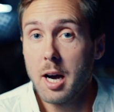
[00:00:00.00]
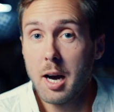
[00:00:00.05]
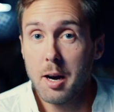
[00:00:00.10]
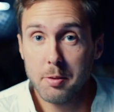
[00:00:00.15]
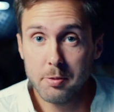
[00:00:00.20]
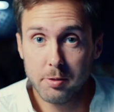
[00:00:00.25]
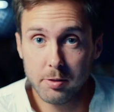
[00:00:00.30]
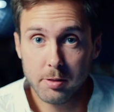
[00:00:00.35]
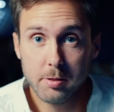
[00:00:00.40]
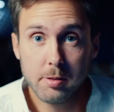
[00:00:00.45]
A
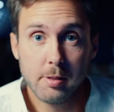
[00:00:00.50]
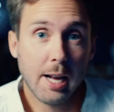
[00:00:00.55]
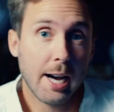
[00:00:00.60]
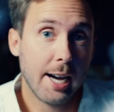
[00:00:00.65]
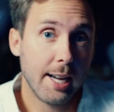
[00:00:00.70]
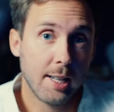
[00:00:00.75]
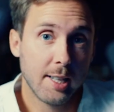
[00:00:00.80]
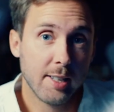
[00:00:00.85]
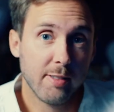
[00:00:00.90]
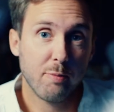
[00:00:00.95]
rule
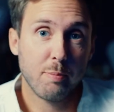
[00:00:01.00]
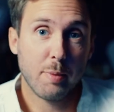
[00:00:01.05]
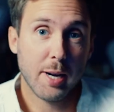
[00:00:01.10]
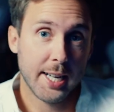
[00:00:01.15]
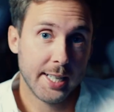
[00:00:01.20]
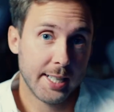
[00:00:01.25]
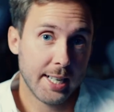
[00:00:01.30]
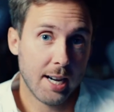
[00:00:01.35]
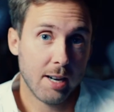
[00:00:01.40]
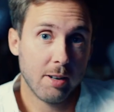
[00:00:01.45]
I live by
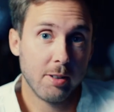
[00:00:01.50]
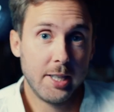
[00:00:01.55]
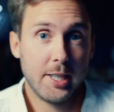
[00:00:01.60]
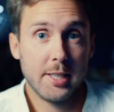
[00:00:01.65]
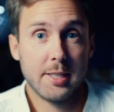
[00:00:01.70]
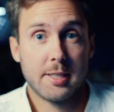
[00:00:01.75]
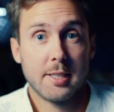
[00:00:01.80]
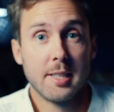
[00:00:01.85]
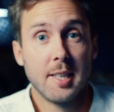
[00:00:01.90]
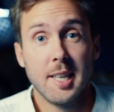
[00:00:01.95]
now
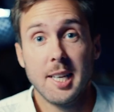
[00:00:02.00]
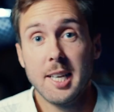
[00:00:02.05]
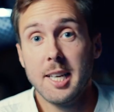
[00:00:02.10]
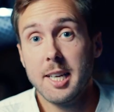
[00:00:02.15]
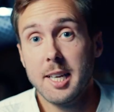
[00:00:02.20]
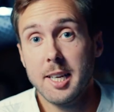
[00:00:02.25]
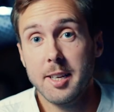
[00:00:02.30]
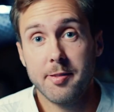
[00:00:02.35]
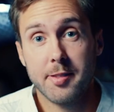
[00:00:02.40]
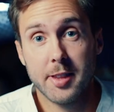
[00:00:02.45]
is
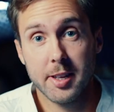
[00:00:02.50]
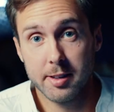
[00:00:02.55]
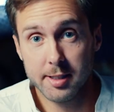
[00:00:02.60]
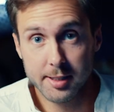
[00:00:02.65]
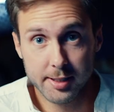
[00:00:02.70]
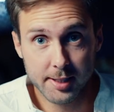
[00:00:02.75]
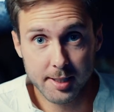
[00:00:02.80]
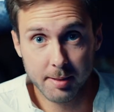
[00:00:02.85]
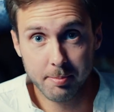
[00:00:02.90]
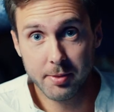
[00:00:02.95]
if there is
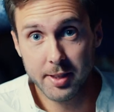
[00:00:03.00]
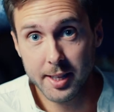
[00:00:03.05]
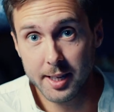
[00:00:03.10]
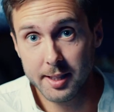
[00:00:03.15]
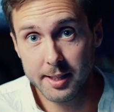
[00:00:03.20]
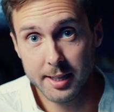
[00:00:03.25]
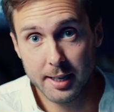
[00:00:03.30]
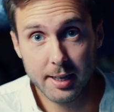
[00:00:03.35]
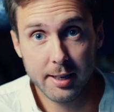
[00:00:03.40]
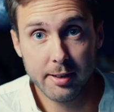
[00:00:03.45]

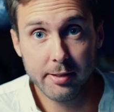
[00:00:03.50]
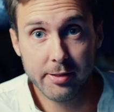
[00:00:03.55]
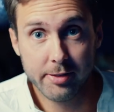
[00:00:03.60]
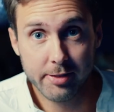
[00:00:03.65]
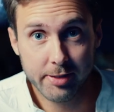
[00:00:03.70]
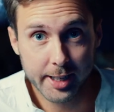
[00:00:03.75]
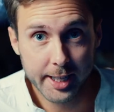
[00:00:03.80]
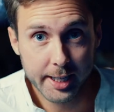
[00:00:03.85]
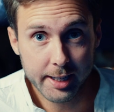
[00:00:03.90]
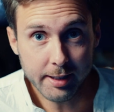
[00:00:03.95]
something that I
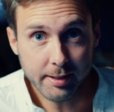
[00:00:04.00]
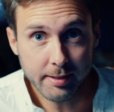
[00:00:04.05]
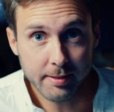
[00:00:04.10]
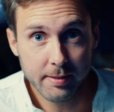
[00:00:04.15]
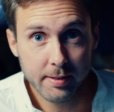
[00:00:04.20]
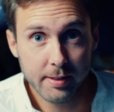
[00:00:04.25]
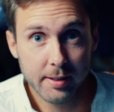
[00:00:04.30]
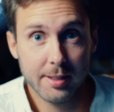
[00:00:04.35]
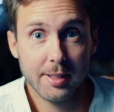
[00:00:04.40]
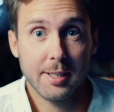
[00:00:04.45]
fear,
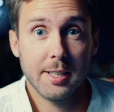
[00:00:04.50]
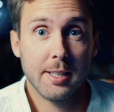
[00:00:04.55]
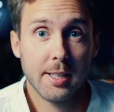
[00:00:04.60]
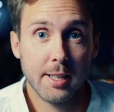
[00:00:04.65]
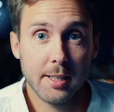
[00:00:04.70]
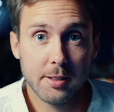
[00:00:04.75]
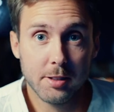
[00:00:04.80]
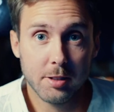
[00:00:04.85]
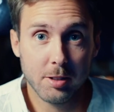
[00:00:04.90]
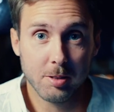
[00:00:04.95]
then I
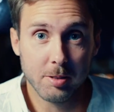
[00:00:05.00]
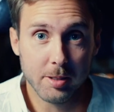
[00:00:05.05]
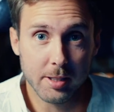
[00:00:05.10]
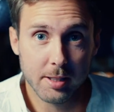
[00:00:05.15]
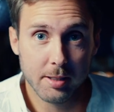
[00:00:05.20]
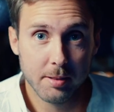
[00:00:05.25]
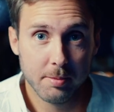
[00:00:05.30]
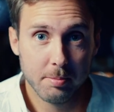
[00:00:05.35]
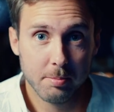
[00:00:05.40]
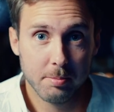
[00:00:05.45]
do it.
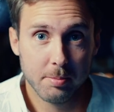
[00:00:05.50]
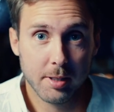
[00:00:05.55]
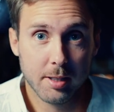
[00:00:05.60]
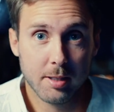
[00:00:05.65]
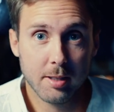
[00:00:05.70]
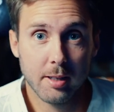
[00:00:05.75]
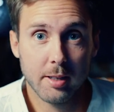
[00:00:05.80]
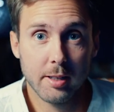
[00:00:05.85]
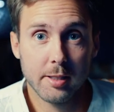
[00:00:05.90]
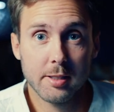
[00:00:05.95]

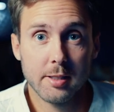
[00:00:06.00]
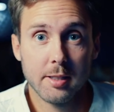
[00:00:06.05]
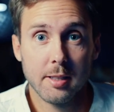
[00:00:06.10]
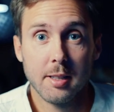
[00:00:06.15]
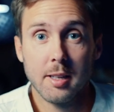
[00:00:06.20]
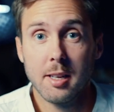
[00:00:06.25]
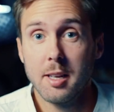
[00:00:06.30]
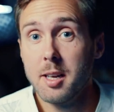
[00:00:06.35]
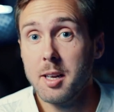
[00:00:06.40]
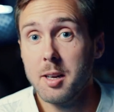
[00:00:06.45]
Because
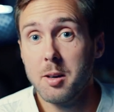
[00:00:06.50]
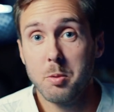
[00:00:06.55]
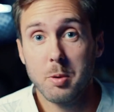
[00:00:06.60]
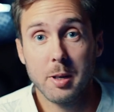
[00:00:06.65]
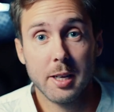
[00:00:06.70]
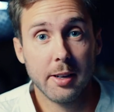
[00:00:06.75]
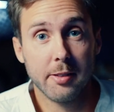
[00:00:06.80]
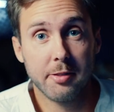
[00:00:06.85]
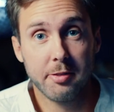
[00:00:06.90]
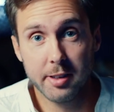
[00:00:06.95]

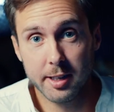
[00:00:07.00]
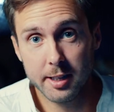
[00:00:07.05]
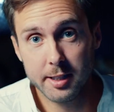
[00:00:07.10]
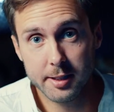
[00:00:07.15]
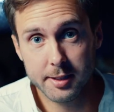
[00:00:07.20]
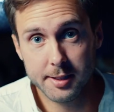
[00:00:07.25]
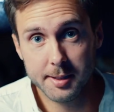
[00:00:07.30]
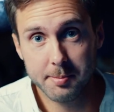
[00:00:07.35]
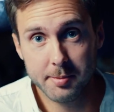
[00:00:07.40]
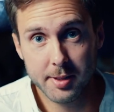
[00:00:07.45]
when I fear
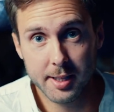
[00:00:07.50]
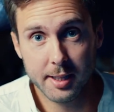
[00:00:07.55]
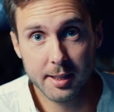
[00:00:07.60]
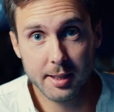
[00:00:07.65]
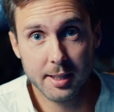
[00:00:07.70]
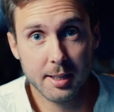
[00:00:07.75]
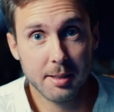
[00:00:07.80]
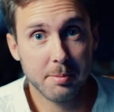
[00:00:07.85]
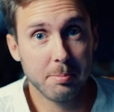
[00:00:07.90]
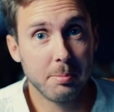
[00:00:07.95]
something,
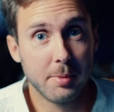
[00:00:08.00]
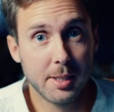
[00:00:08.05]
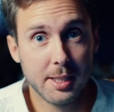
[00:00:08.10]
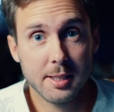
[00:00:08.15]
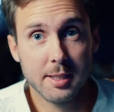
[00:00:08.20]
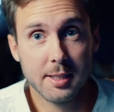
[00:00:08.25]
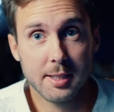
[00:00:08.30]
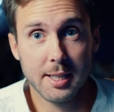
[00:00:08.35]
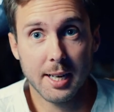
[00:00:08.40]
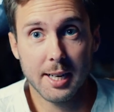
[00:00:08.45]
then it
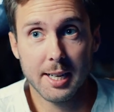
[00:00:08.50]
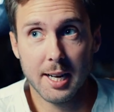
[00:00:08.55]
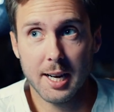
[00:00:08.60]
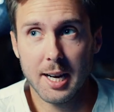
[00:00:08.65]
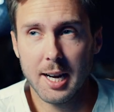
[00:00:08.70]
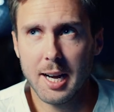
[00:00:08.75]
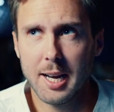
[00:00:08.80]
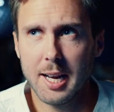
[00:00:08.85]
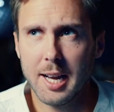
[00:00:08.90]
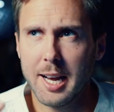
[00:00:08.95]
means that
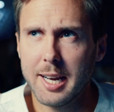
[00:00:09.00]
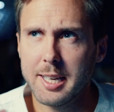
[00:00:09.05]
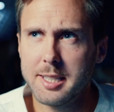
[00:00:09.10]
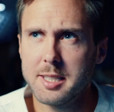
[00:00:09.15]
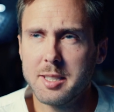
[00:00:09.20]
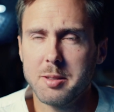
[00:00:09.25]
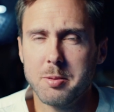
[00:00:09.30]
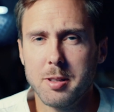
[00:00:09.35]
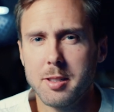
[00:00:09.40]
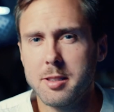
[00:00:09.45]
I
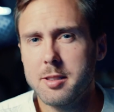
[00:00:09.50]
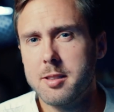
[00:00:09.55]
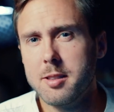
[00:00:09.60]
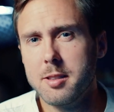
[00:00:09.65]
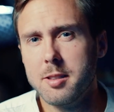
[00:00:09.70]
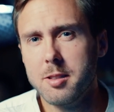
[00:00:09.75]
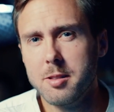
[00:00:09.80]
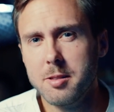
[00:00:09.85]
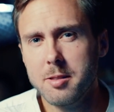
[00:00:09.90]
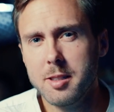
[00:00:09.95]
actually want
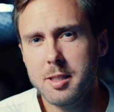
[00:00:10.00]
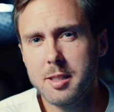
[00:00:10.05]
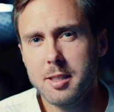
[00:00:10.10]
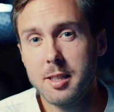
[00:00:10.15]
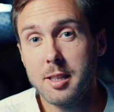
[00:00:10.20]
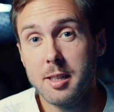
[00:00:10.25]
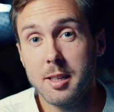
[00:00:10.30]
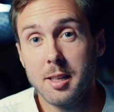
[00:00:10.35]
to do it,